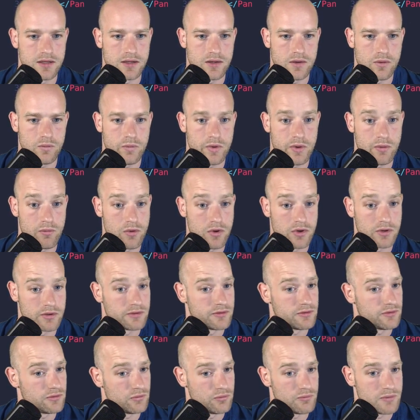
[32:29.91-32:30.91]
we
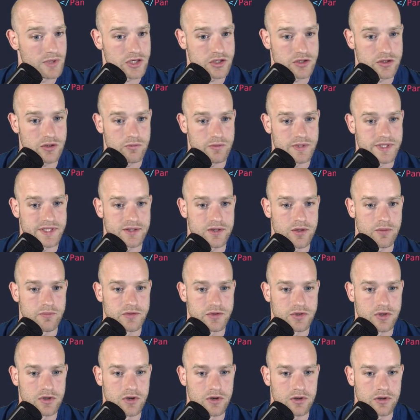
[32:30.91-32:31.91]
want to make sure we stop
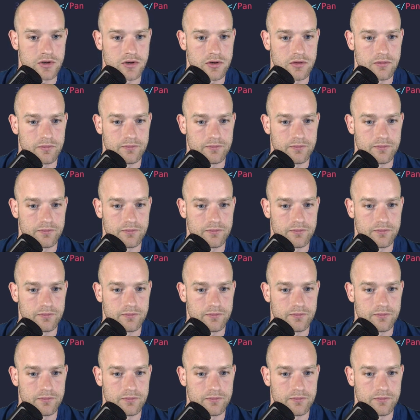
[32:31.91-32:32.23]
the clock.